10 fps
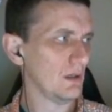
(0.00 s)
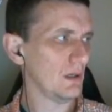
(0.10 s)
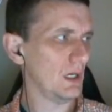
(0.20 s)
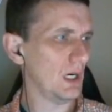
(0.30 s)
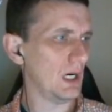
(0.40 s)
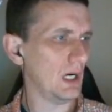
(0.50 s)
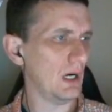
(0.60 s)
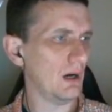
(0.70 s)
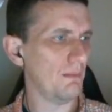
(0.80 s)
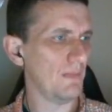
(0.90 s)

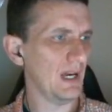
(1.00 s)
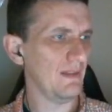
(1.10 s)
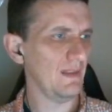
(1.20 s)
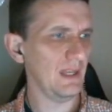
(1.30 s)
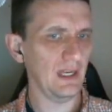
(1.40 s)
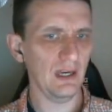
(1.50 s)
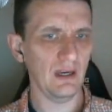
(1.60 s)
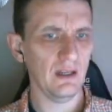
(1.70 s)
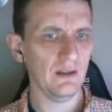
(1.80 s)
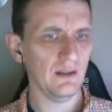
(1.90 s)
And
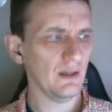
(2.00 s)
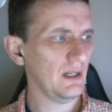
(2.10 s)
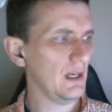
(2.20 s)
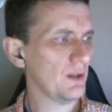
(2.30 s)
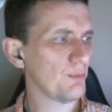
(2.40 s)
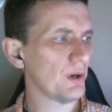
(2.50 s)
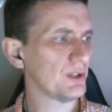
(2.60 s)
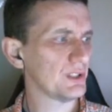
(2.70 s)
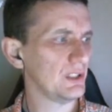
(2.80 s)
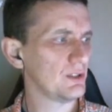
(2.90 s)
then another
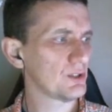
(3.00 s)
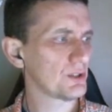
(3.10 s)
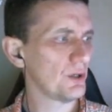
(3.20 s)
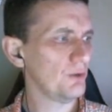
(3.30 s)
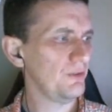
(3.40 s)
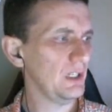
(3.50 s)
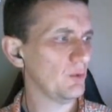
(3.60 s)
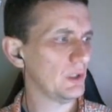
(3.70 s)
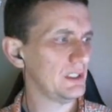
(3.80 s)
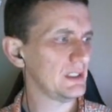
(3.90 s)
person trophied
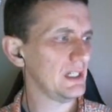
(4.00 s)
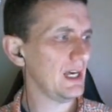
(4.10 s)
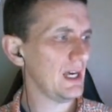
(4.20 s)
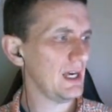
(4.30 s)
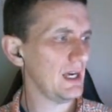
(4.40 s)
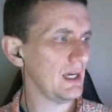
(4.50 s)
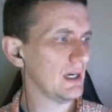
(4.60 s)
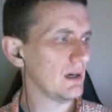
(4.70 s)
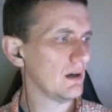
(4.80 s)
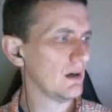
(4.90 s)
one today
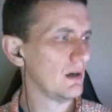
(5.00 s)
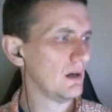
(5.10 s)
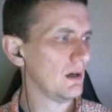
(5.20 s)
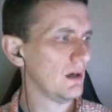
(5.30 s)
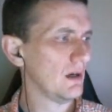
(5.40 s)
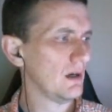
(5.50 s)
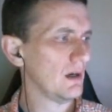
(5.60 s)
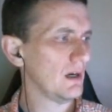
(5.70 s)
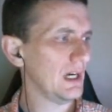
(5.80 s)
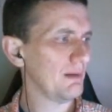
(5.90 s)

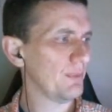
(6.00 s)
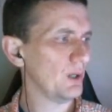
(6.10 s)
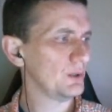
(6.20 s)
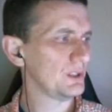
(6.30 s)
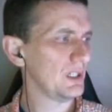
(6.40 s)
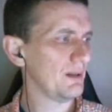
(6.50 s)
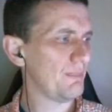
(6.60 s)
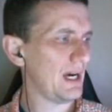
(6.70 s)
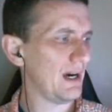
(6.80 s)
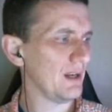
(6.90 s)
and posted
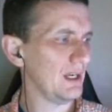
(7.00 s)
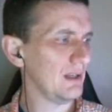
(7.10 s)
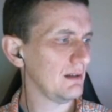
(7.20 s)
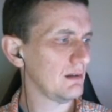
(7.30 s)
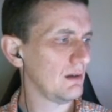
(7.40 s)
about it.